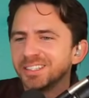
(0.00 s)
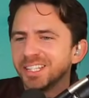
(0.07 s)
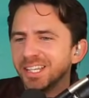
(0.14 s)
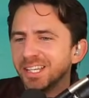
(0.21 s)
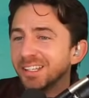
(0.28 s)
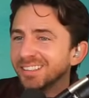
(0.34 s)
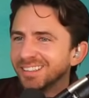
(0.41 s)

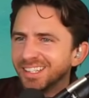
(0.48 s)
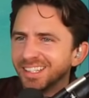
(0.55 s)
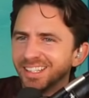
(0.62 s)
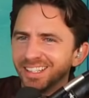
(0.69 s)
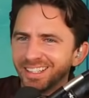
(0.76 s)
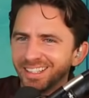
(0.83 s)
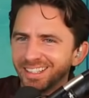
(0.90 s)
see? He, like
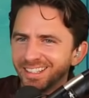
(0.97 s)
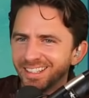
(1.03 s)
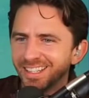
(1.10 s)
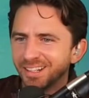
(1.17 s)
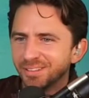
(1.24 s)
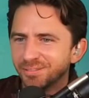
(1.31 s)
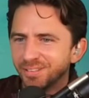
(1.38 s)
he didn't
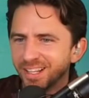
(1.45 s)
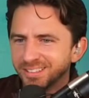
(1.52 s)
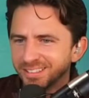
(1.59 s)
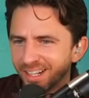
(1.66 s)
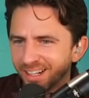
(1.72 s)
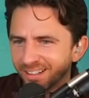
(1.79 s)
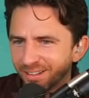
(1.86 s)
get a flat
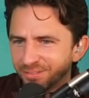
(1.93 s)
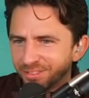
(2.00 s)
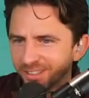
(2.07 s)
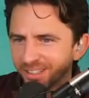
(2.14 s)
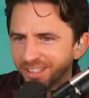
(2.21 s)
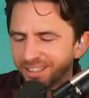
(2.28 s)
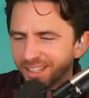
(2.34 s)
tire
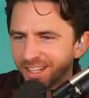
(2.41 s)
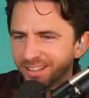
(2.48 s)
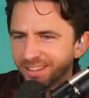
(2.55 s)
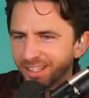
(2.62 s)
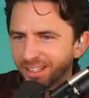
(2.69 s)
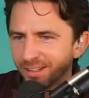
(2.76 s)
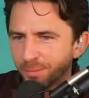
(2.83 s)
after hitting that
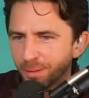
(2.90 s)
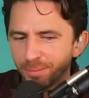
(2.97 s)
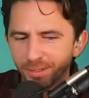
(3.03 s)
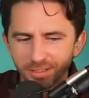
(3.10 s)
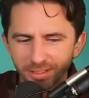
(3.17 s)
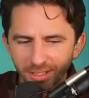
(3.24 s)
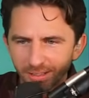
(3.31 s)
thing, or maybe
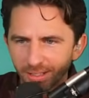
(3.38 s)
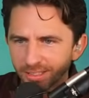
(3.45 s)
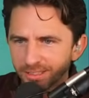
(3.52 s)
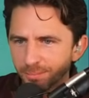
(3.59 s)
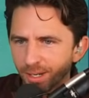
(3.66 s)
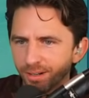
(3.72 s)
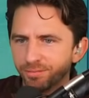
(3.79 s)
he did. That's
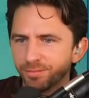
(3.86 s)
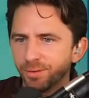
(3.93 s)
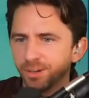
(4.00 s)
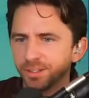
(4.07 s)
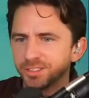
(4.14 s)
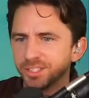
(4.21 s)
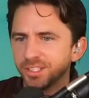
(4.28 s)
a
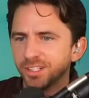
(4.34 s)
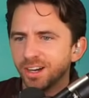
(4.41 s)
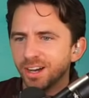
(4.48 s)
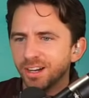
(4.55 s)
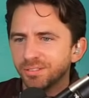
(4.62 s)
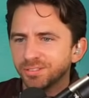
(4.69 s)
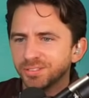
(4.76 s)
metaphor. Did you
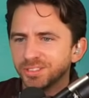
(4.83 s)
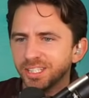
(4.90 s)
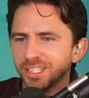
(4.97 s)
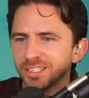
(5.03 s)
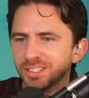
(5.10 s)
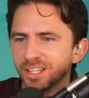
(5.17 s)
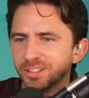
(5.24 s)
all see
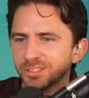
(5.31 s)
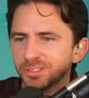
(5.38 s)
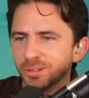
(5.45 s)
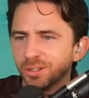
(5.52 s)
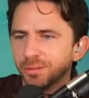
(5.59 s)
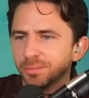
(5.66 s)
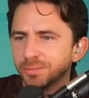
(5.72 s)
his other
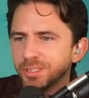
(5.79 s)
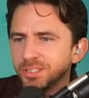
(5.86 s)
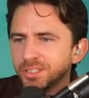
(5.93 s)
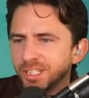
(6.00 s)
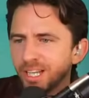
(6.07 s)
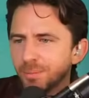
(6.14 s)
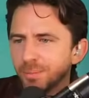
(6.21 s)
story
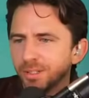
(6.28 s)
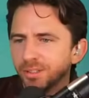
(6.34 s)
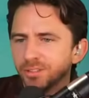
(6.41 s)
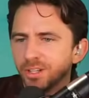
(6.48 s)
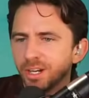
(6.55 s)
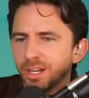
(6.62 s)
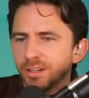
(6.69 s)
teaching Abigail to
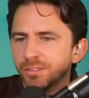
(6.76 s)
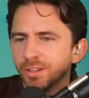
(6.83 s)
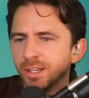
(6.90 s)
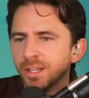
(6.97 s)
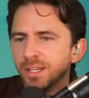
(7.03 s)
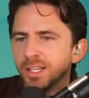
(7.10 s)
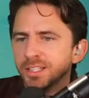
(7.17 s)
drive?
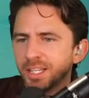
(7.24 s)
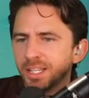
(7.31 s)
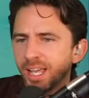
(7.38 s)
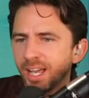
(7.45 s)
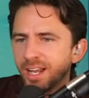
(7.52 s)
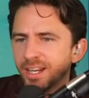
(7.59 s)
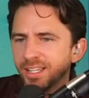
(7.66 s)
His
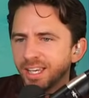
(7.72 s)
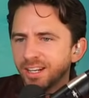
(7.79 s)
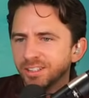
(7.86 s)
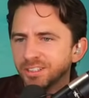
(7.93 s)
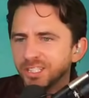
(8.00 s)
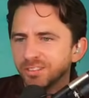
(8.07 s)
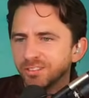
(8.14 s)
chaotic
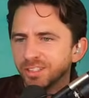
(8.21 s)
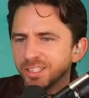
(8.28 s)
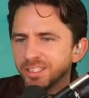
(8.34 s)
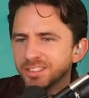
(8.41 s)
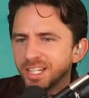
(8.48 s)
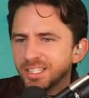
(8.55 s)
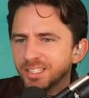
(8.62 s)
energy really
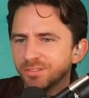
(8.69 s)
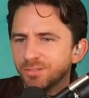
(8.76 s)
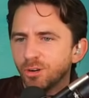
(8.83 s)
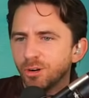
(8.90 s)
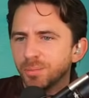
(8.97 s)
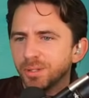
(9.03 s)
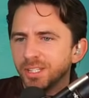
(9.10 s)
does it
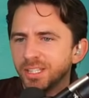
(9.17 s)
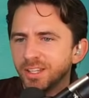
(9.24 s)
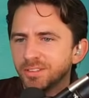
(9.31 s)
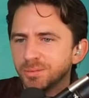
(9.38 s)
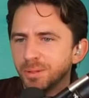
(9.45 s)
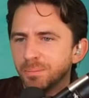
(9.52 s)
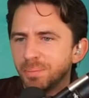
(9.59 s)
for me. He
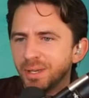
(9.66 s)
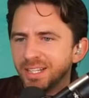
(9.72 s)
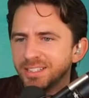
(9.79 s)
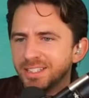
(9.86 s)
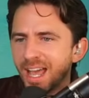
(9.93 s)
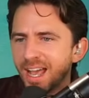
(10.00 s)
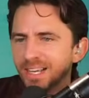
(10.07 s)
gives me big
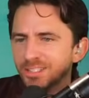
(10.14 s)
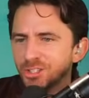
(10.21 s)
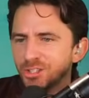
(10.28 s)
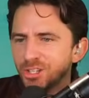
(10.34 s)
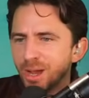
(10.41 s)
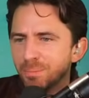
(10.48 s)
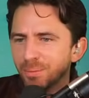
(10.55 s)
Dax
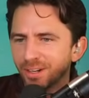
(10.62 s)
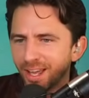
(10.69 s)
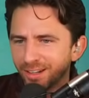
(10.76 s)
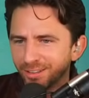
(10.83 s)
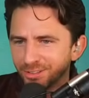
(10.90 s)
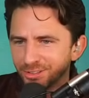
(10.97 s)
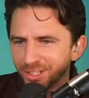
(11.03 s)
Shepard
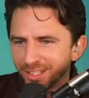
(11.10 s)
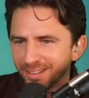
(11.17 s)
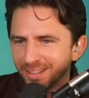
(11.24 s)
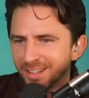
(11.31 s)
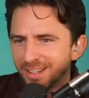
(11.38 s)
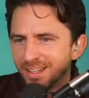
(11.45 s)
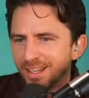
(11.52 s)
energy.
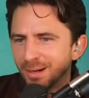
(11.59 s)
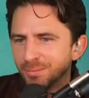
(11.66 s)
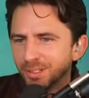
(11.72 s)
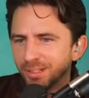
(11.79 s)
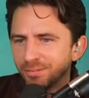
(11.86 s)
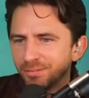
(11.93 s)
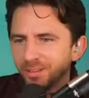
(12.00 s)
I'm
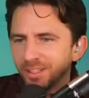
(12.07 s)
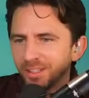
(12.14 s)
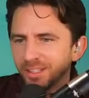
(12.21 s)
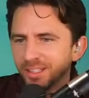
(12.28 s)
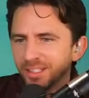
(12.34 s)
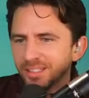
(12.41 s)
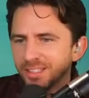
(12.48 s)
really
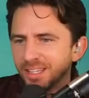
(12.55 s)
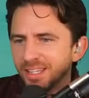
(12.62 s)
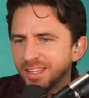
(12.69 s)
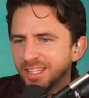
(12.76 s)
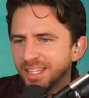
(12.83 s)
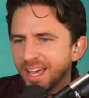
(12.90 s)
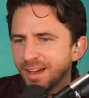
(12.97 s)
feeling
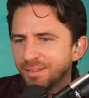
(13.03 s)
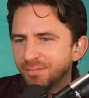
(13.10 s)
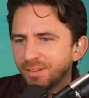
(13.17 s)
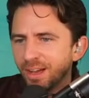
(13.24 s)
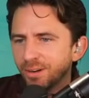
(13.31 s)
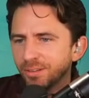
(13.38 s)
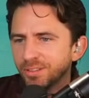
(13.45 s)
the F
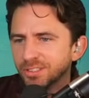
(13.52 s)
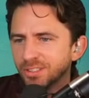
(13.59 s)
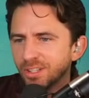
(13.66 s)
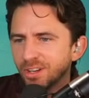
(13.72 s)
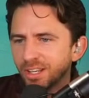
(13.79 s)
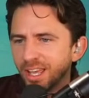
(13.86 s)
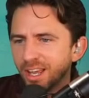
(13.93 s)
out of his
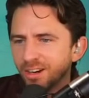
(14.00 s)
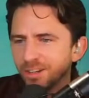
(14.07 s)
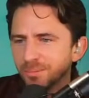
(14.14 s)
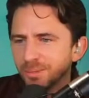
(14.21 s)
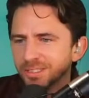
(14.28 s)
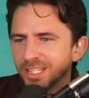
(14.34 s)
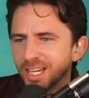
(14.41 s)
long hair and
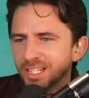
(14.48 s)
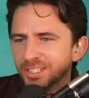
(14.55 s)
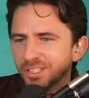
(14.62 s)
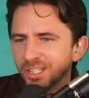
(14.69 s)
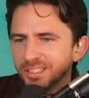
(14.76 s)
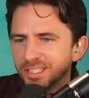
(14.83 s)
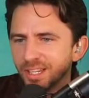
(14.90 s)
mustache,
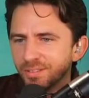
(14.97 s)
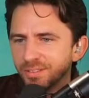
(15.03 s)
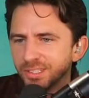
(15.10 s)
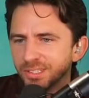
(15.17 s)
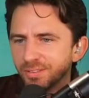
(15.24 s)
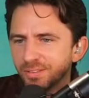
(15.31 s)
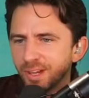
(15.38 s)
like
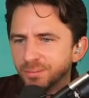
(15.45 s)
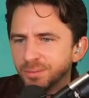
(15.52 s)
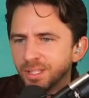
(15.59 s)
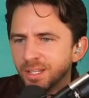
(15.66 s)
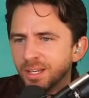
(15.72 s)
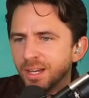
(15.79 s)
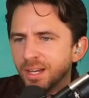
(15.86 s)
70s vibes.
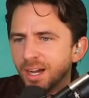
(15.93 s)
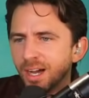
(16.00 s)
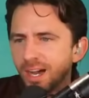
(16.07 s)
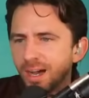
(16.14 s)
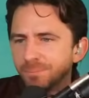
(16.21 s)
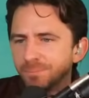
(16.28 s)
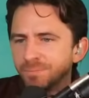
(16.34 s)

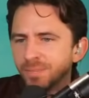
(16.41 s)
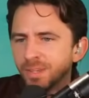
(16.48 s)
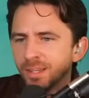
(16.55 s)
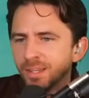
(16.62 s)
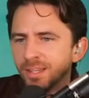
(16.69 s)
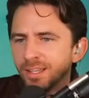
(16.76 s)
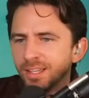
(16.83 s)
Um,
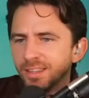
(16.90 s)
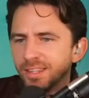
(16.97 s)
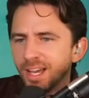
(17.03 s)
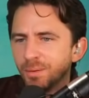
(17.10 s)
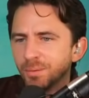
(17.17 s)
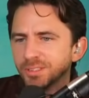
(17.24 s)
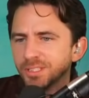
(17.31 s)

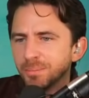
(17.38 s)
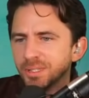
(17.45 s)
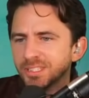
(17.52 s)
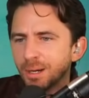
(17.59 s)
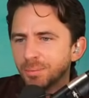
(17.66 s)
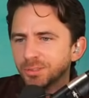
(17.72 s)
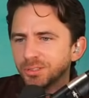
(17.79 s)
that was a
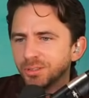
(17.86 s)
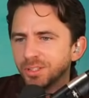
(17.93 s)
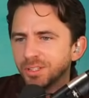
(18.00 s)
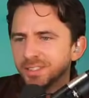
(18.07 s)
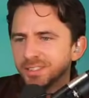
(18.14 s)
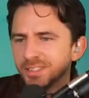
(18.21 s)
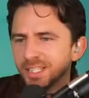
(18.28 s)
missed
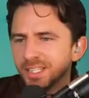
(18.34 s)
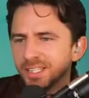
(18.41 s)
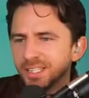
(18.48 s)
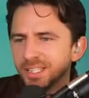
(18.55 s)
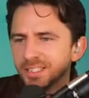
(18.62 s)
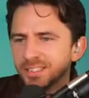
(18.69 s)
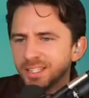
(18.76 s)
opportunity to say he
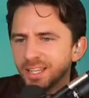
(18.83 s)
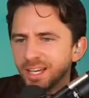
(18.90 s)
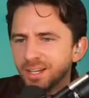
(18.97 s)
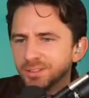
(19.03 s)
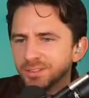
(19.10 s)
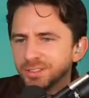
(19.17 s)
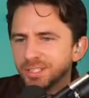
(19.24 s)
kissed the
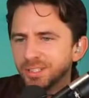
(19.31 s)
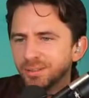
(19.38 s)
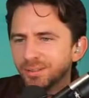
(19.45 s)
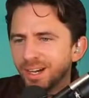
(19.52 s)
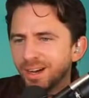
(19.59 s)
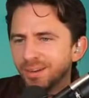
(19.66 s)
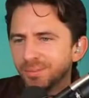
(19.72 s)
house too.
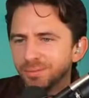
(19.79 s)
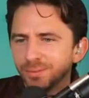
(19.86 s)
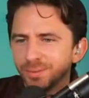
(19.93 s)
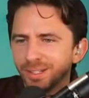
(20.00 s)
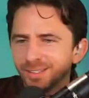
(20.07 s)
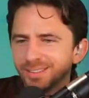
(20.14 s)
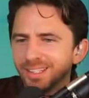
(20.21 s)
Uh,
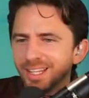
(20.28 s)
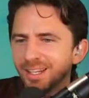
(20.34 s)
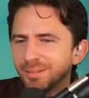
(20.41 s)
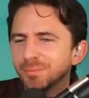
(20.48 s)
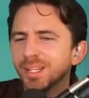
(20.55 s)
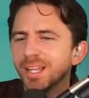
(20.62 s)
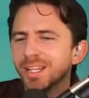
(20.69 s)
well, let
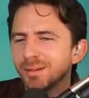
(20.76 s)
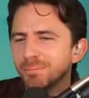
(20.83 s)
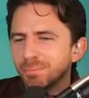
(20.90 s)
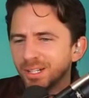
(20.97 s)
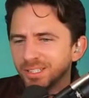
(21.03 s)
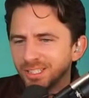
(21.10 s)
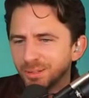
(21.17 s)
him let him
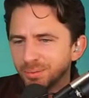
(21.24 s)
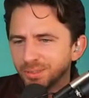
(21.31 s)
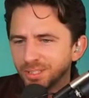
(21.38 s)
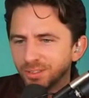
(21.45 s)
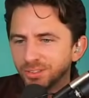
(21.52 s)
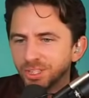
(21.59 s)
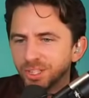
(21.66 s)
punch up his
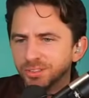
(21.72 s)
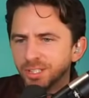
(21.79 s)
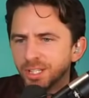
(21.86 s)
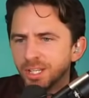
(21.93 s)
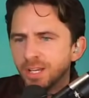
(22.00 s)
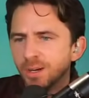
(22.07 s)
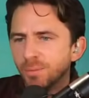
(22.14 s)
own jokes.
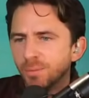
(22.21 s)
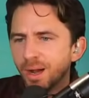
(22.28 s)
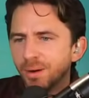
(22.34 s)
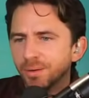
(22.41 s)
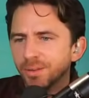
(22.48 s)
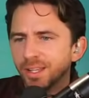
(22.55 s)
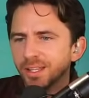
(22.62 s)

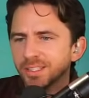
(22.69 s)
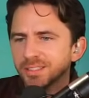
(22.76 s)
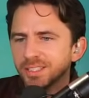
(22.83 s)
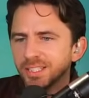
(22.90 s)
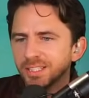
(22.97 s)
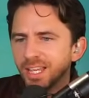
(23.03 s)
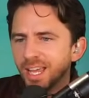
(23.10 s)
Why were they
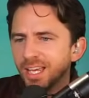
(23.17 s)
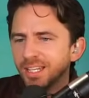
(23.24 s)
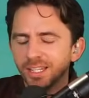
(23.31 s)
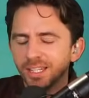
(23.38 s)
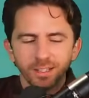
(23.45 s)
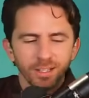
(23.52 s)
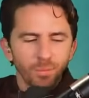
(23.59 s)
listening to
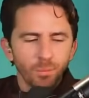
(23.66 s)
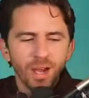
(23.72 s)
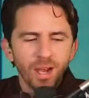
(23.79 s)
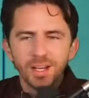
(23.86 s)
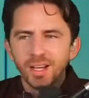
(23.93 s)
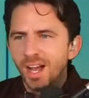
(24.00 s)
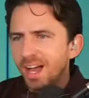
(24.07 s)
Annie?
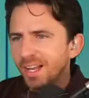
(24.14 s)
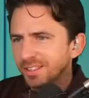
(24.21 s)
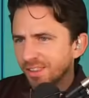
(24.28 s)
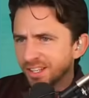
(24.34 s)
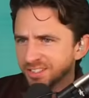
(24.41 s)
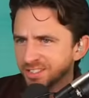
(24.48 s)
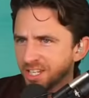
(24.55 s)
Why not?
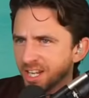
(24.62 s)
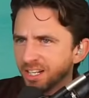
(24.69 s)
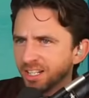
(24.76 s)
The sun will